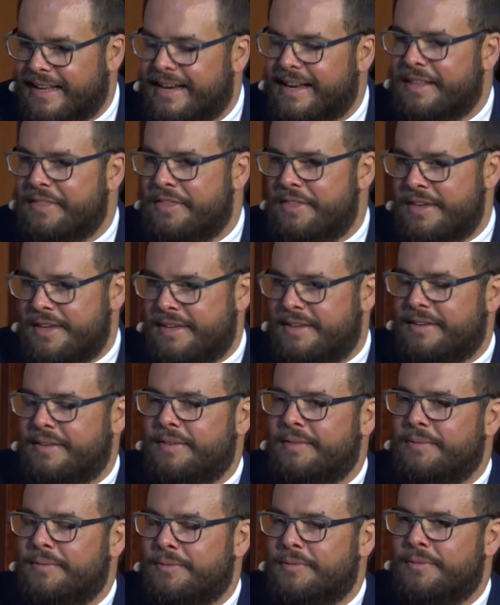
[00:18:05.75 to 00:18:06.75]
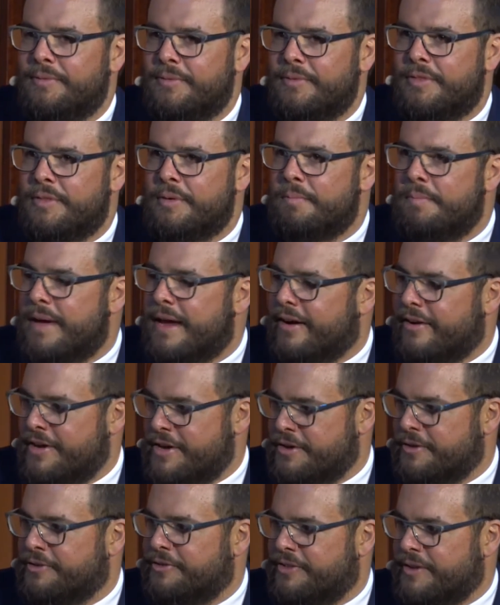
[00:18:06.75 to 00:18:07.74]
and I think the
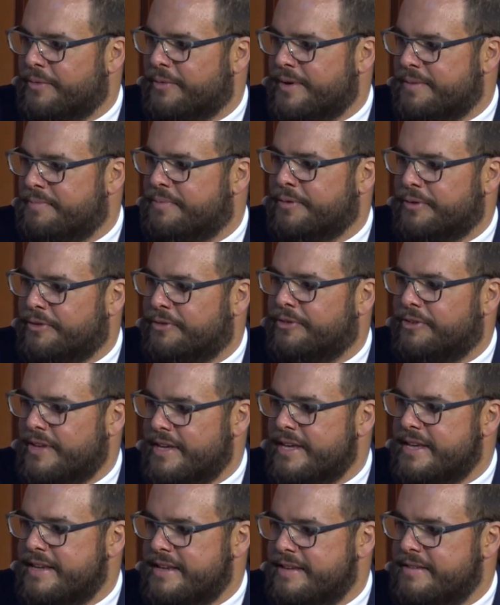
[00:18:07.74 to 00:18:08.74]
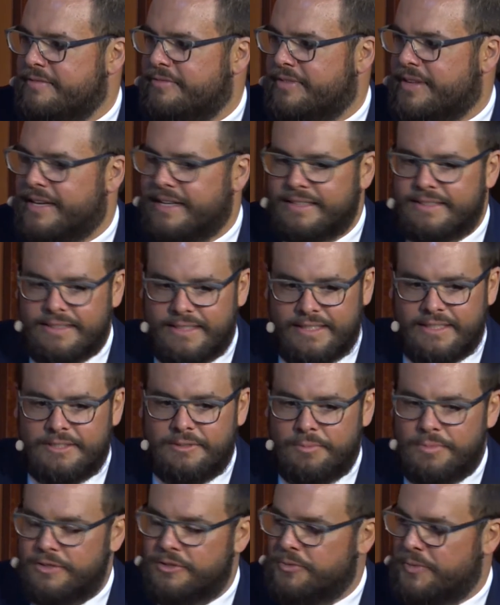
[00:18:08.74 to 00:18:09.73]
barriers that we perceive that exist
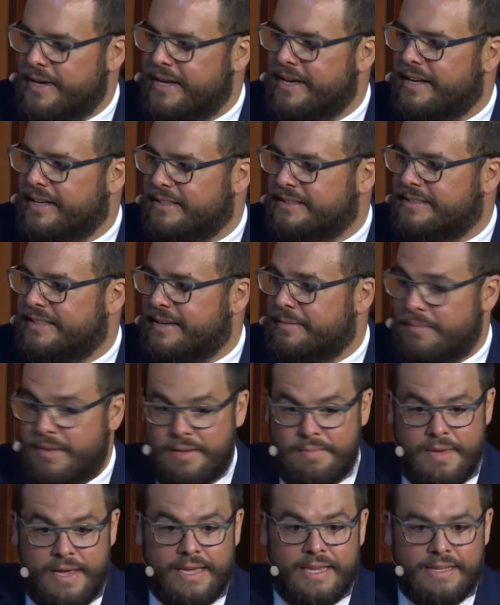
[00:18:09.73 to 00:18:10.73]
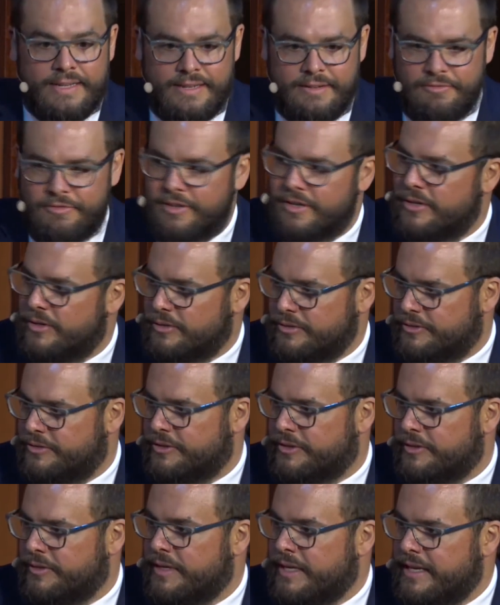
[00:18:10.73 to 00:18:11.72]
between us that may make it difficult
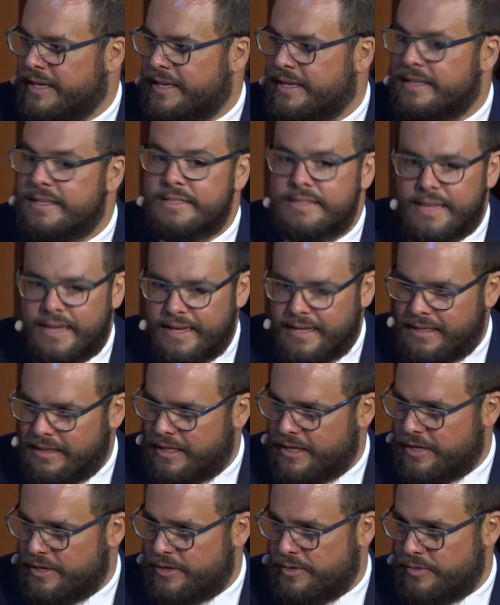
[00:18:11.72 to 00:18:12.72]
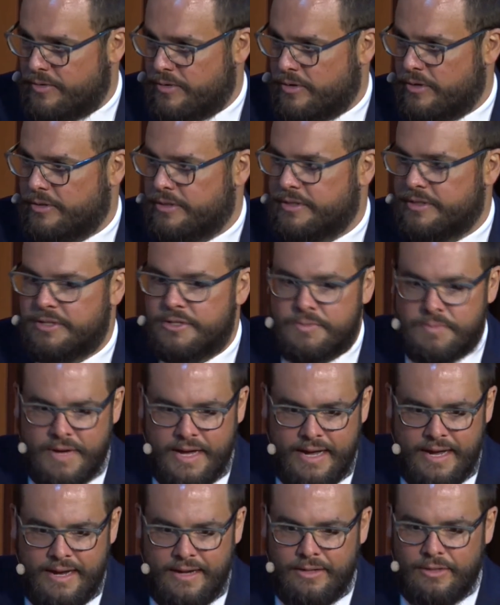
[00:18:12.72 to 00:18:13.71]
to say hello or to
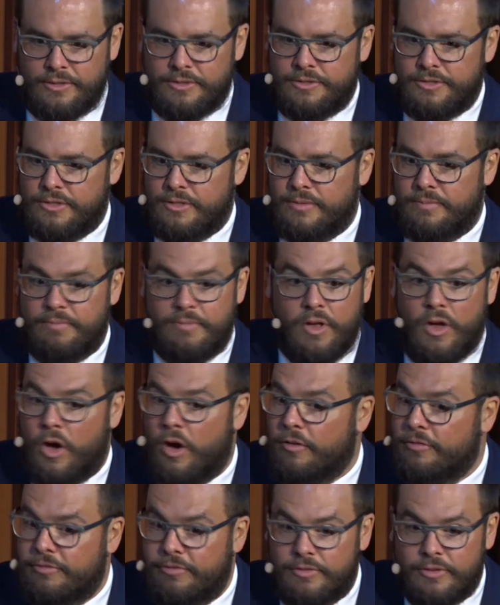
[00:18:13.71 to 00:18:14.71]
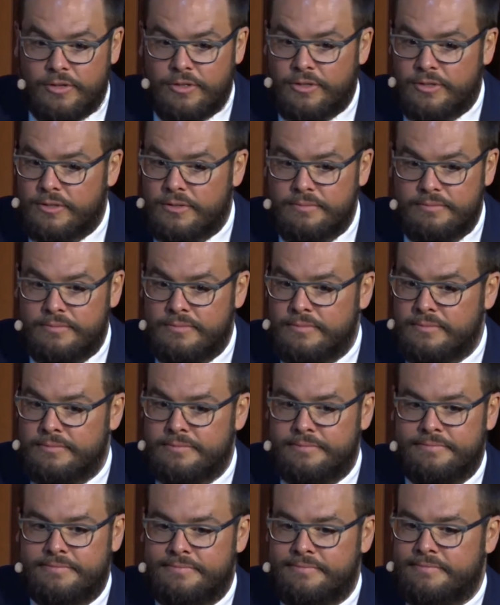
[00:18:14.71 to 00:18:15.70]
smile or to offer
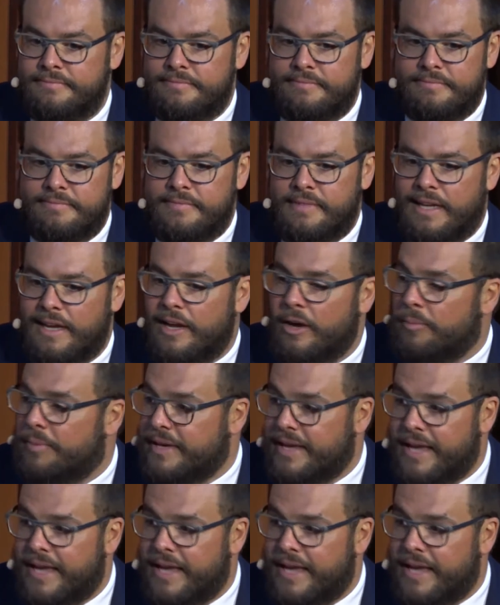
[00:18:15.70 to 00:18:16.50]
a helping